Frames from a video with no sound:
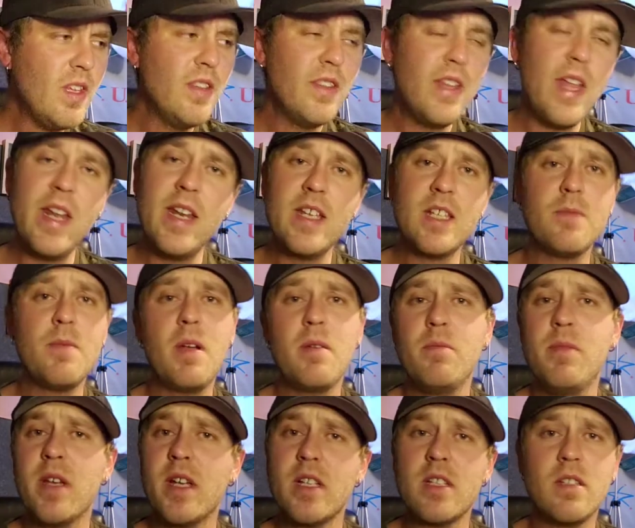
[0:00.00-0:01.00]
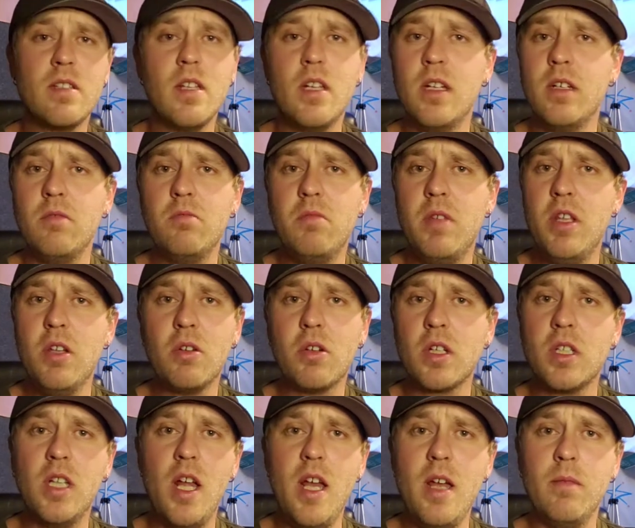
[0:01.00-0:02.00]
That is my biggest uh, hill to
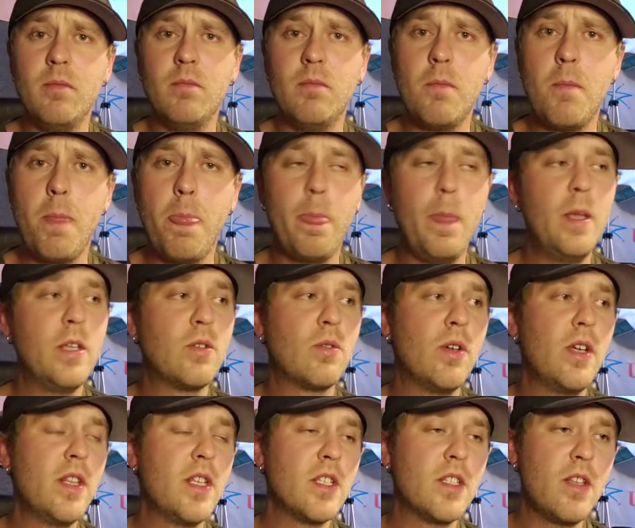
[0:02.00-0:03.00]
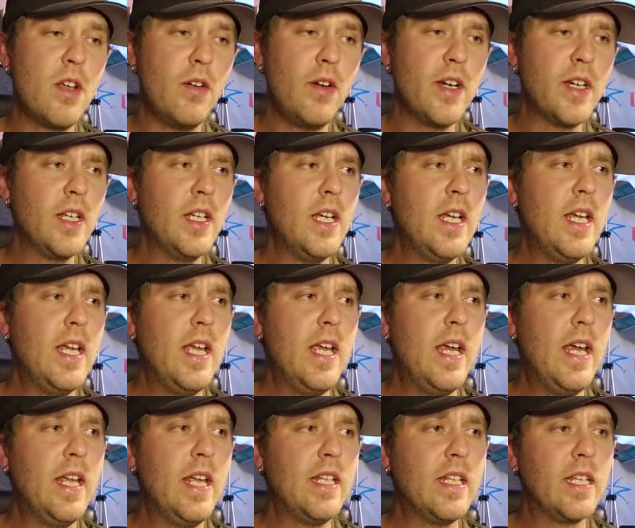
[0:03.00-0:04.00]
climb is really the stuttering
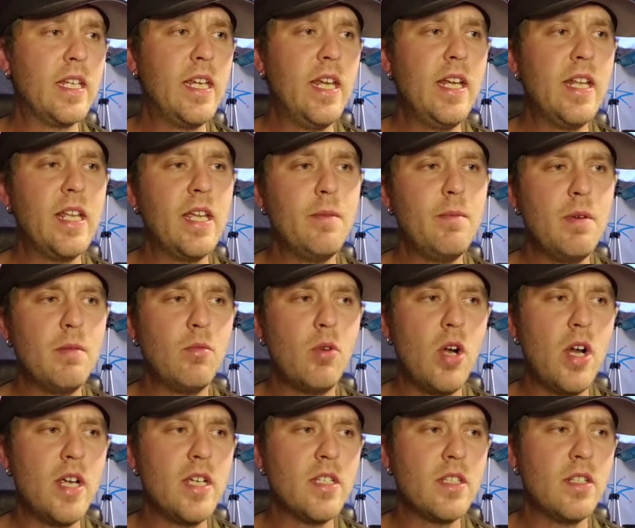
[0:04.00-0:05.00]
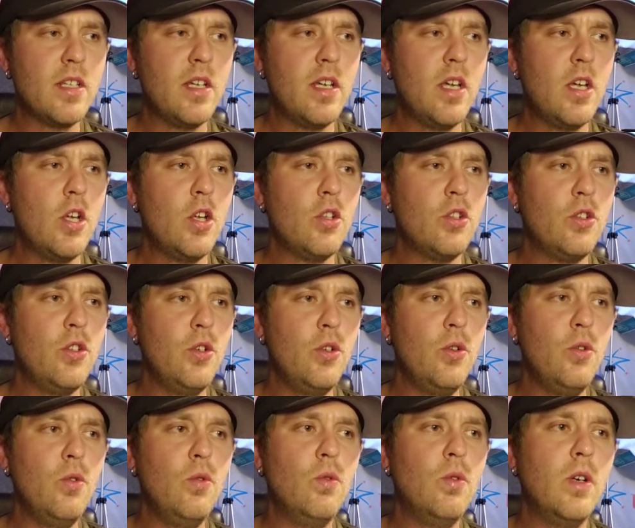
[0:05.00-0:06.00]
and then getting it memorized
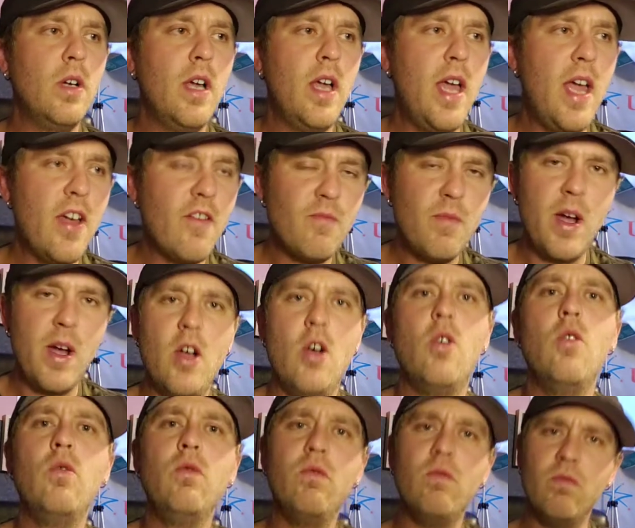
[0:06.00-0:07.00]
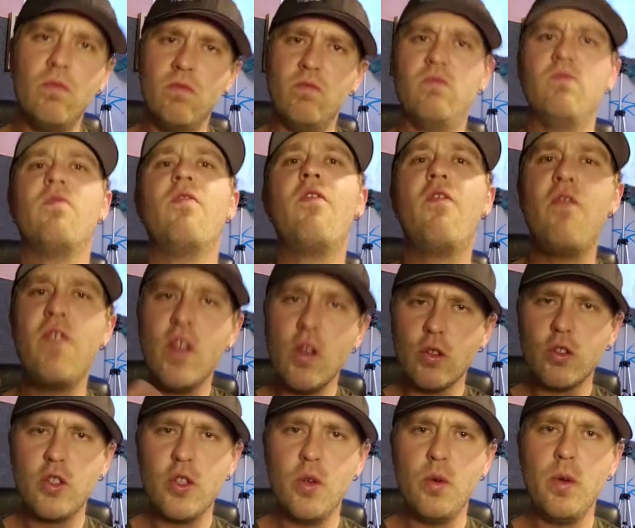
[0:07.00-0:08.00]
to have own
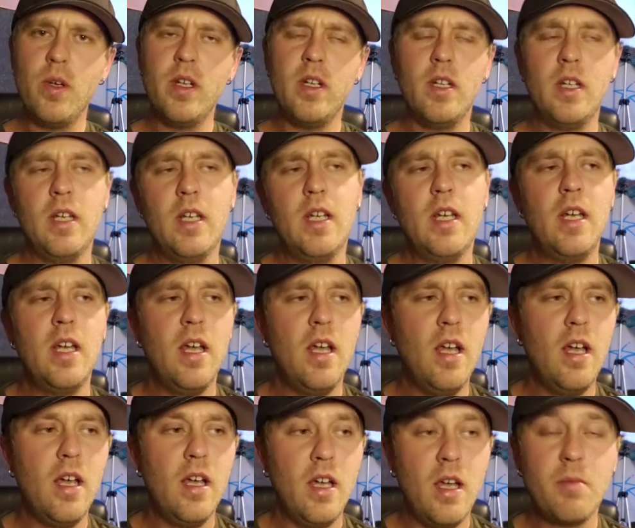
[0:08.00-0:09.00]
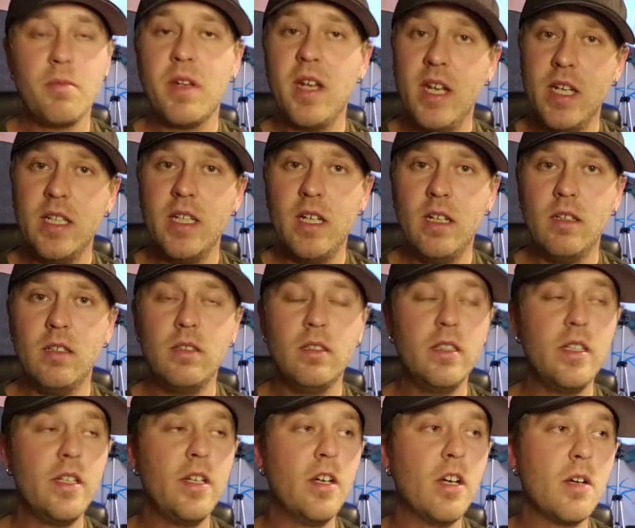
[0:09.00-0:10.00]
feel to it. Uh, I'm getting there,
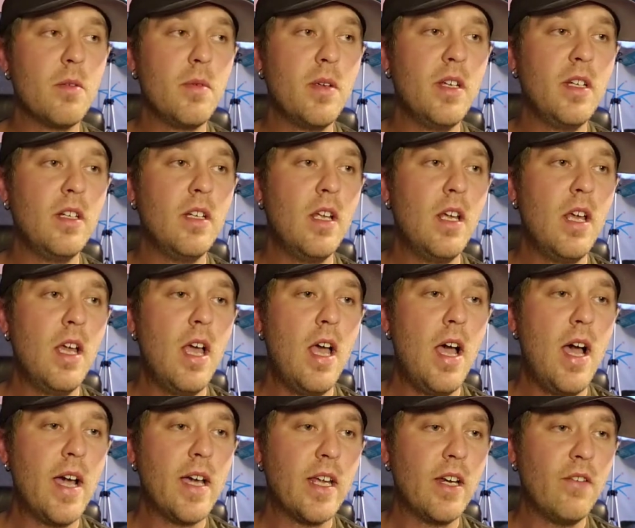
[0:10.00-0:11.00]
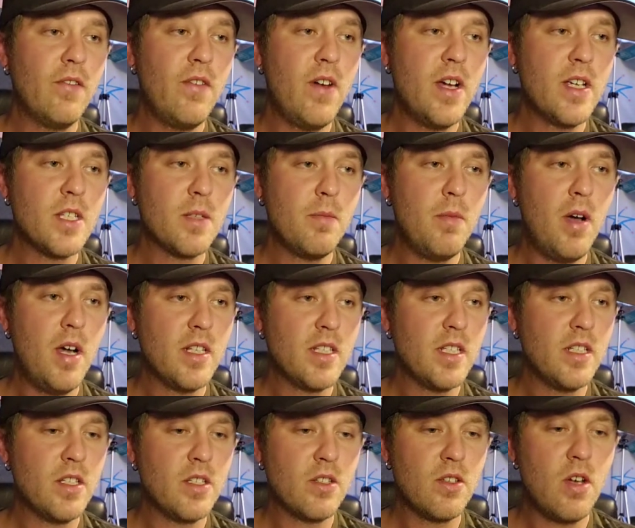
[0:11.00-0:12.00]
you know what I mean? I got to find
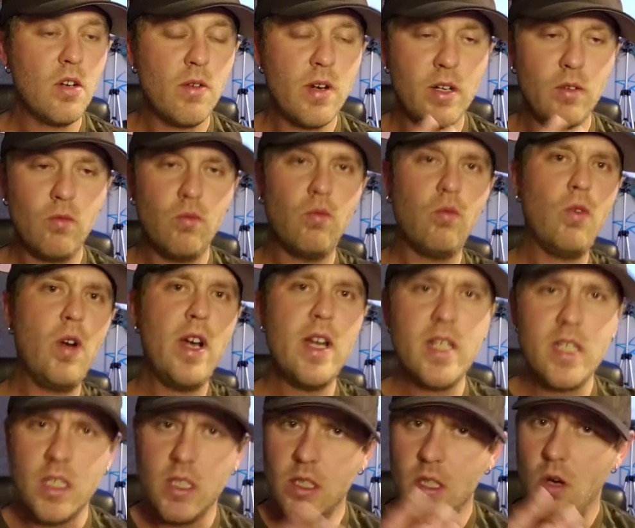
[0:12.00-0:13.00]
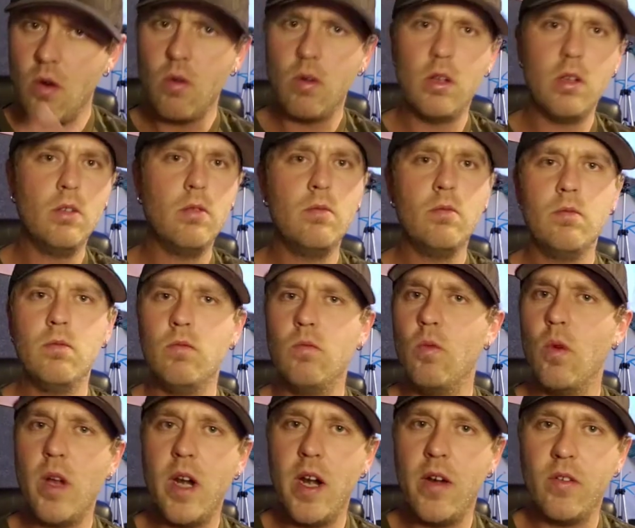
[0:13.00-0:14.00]
spots in the song where I can raise and lower
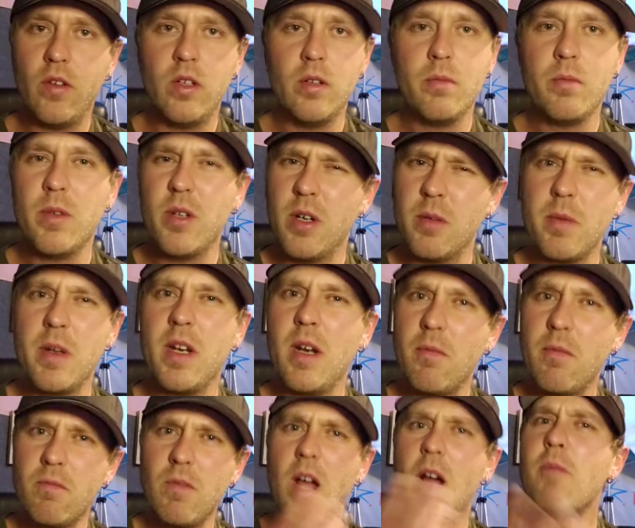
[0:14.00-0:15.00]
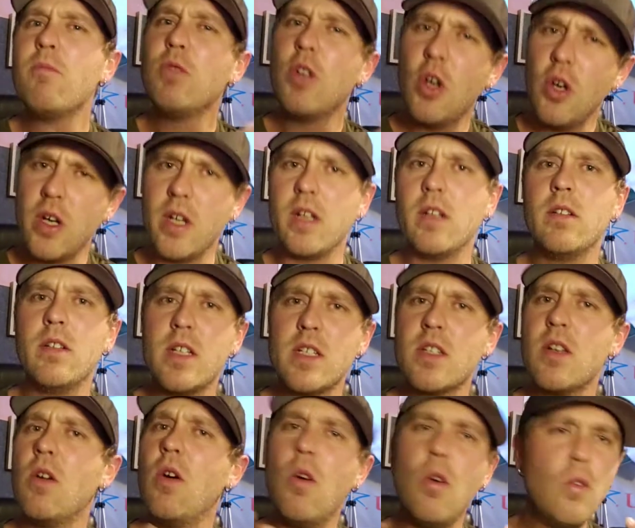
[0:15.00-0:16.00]
whatever. You know what I mean? I'm, I'm learning.
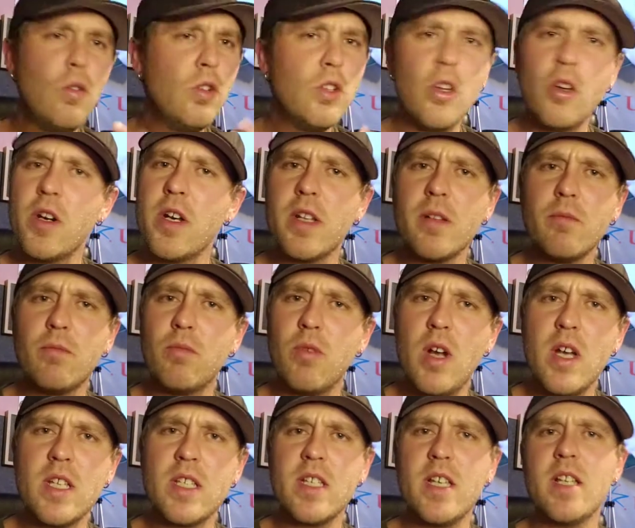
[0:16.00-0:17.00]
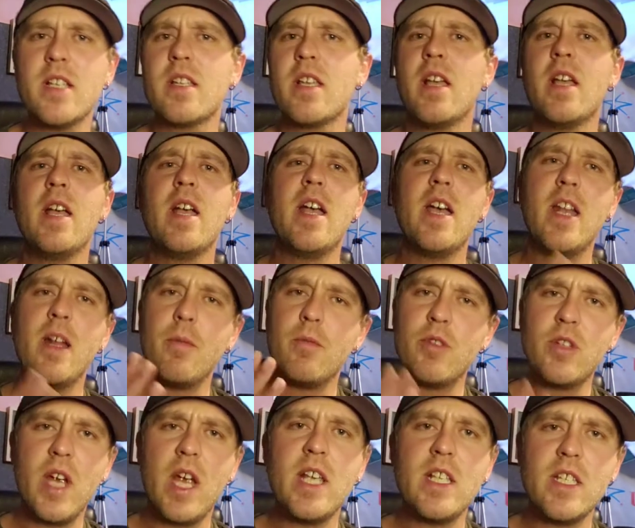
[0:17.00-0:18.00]
It's a whole learning process, and I'm
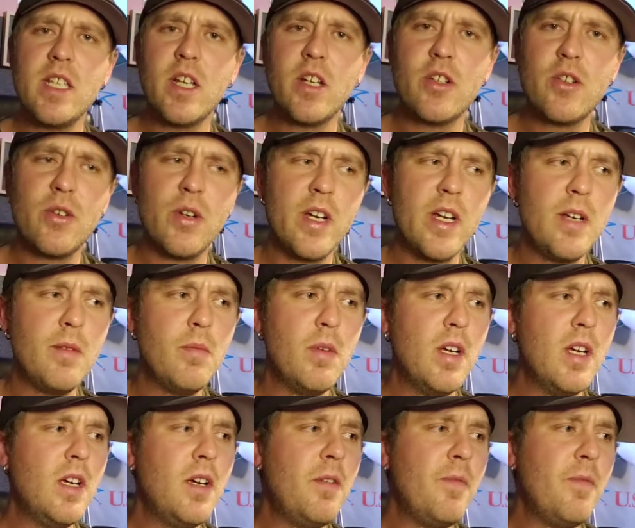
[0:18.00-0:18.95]
chasing a dream.